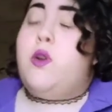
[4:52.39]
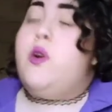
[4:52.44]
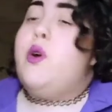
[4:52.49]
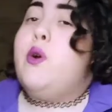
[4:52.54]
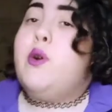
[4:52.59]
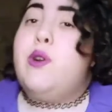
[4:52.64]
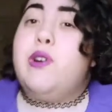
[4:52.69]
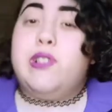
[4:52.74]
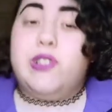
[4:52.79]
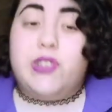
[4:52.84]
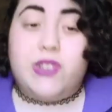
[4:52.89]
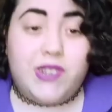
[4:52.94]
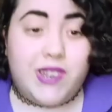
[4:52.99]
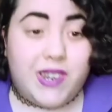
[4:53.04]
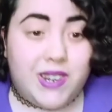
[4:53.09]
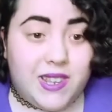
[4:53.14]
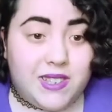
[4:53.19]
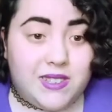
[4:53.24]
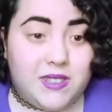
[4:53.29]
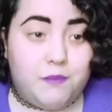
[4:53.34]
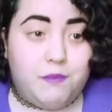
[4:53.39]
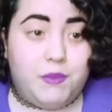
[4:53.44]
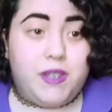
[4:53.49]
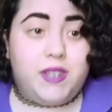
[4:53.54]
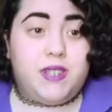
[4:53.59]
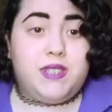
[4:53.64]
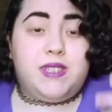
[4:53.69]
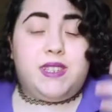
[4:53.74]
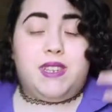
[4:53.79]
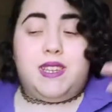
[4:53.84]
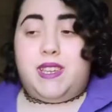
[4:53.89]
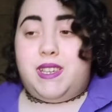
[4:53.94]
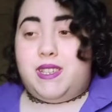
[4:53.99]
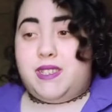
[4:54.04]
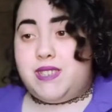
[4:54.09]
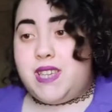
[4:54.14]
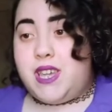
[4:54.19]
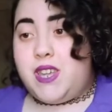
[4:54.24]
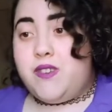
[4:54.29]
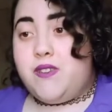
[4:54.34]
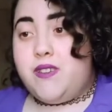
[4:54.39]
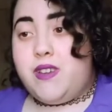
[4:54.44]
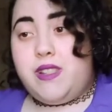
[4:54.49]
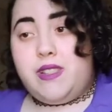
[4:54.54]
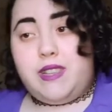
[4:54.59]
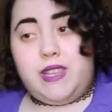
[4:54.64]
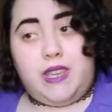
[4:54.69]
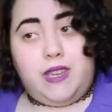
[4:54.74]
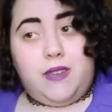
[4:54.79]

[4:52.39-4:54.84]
or learning disability, etc.